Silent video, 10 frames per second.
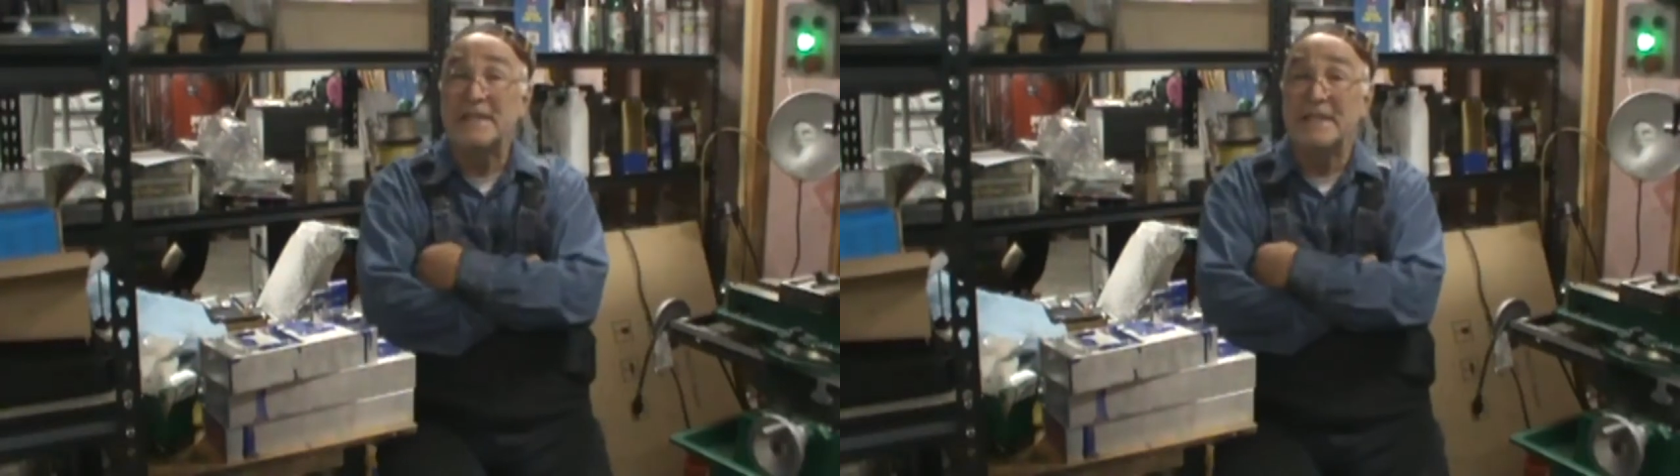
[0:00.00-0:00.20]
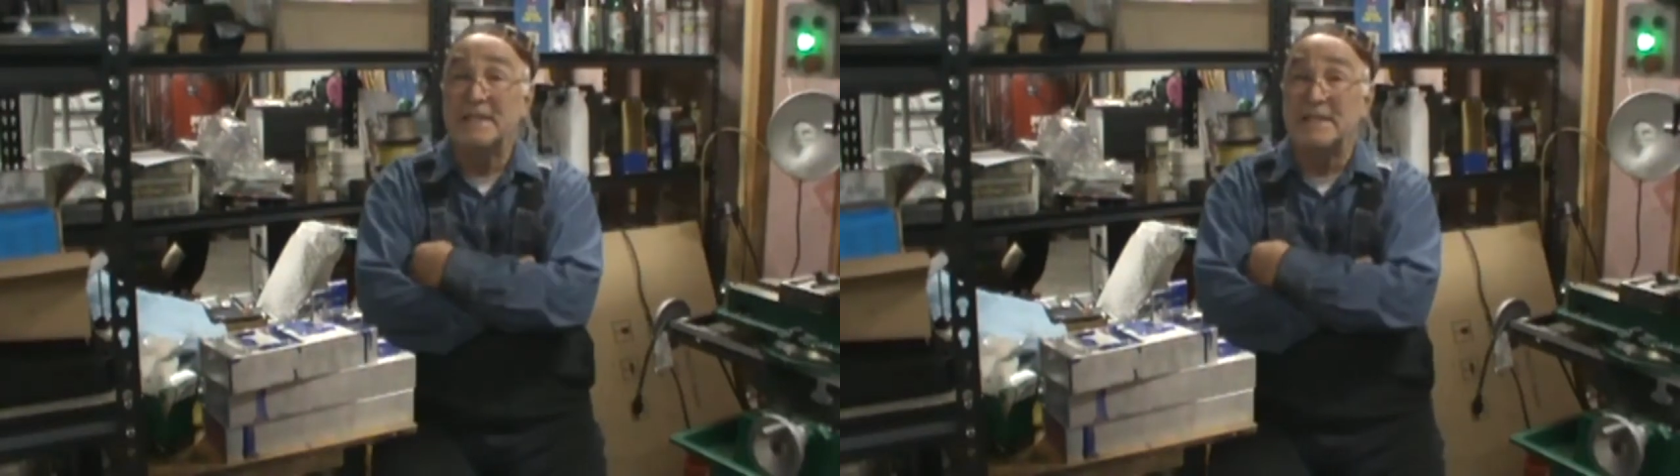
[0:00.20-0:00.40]

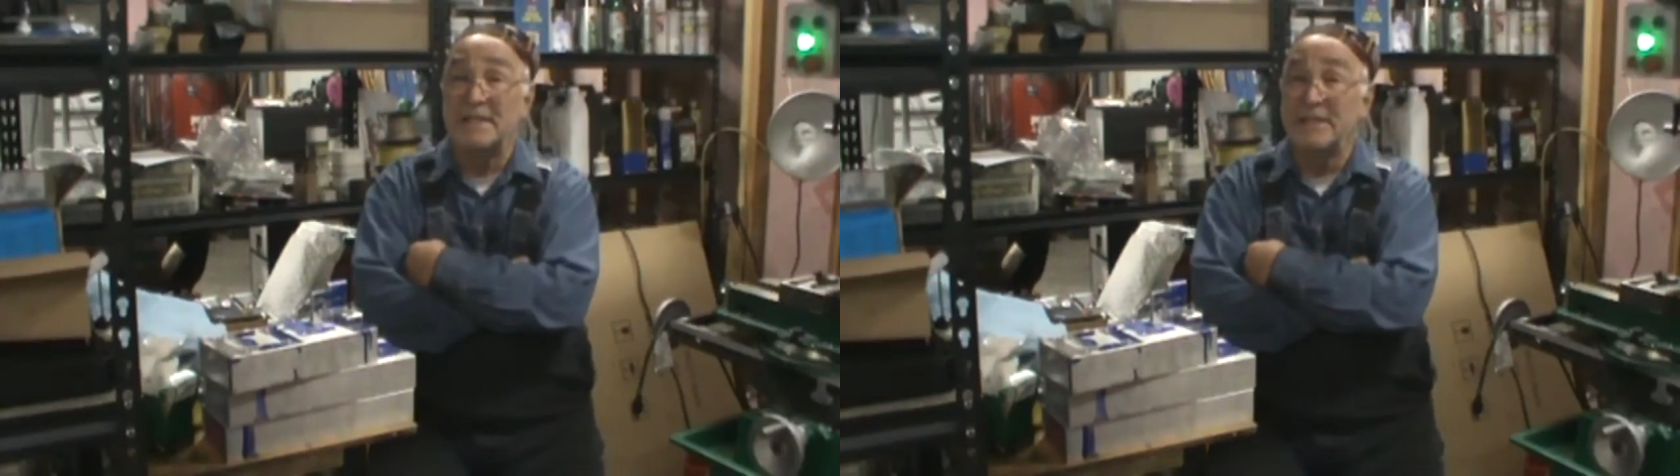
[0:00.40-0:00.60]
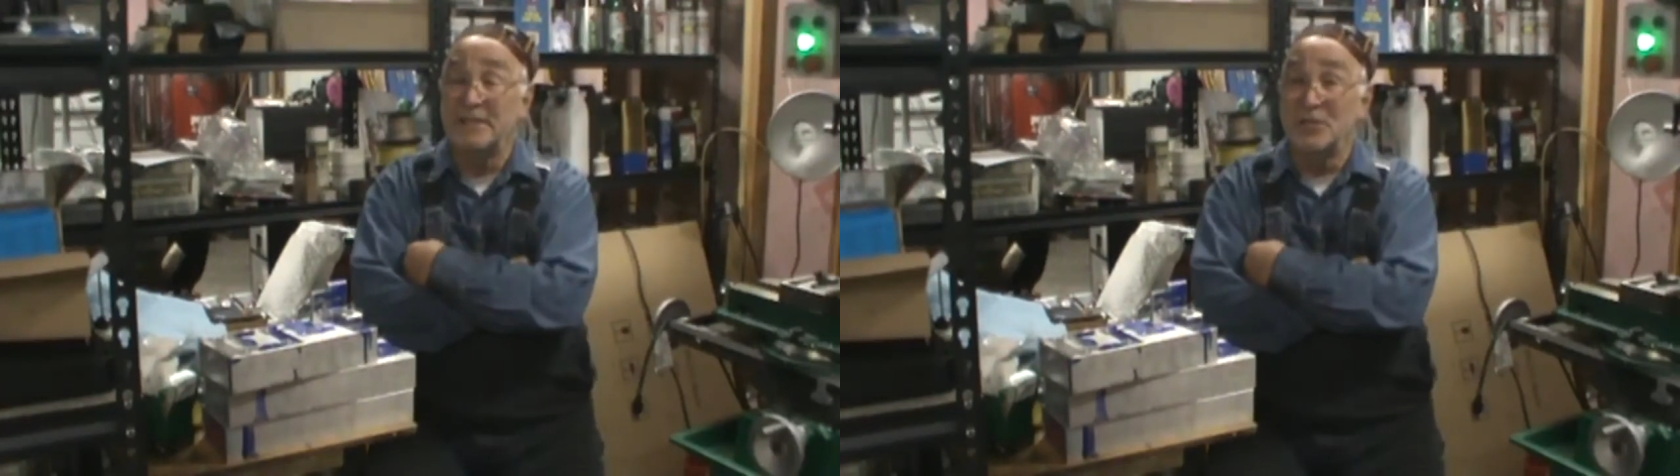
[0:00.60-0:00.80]
CNC
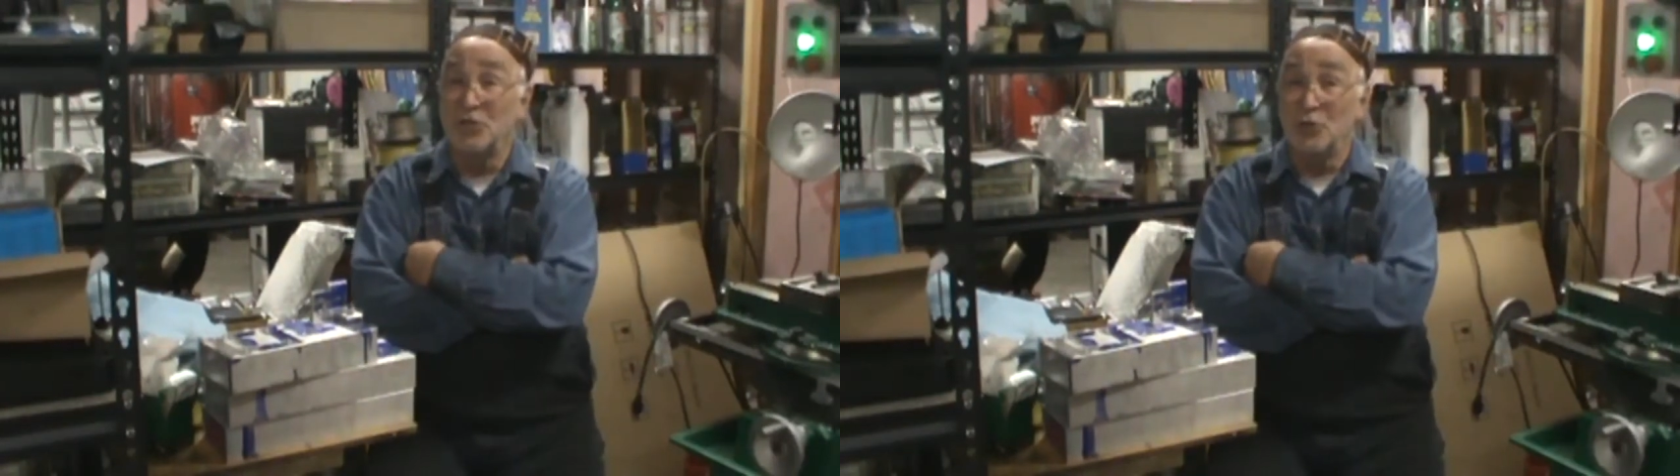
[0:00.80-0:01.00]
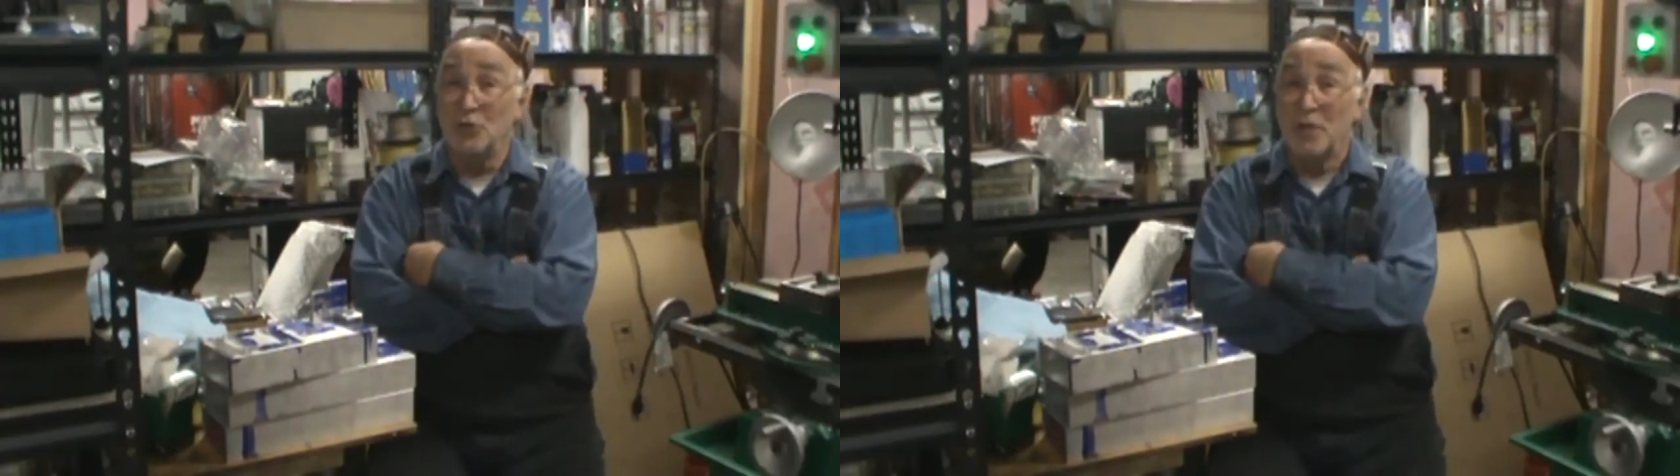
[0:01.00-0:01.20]
is
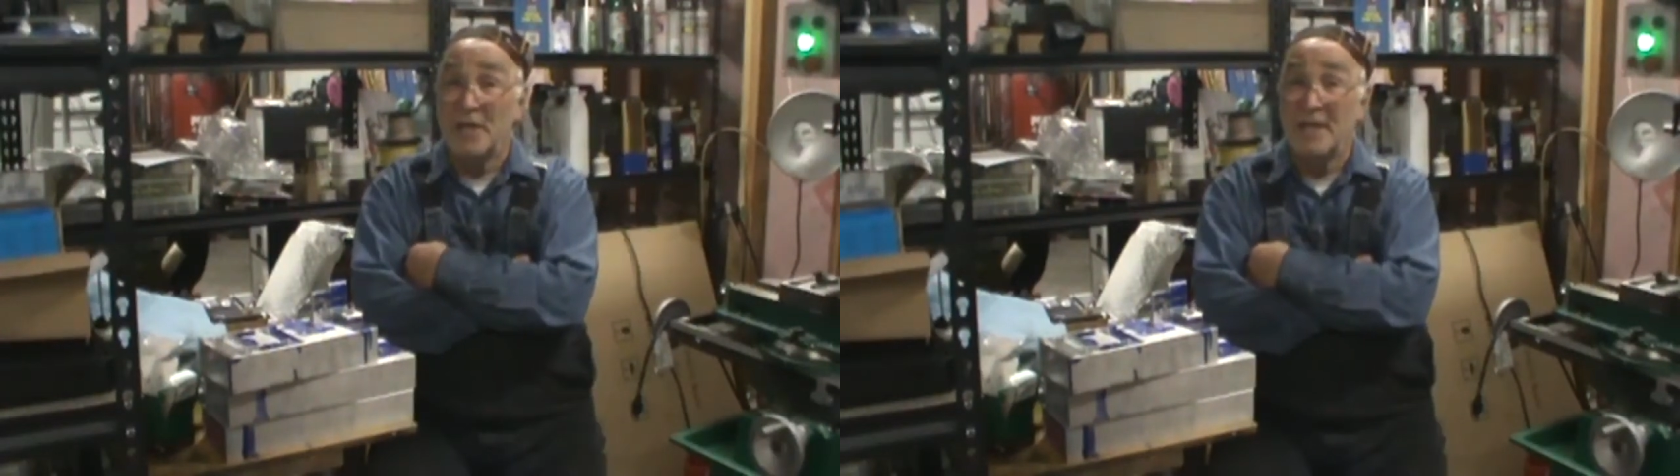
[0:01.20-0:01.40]
new.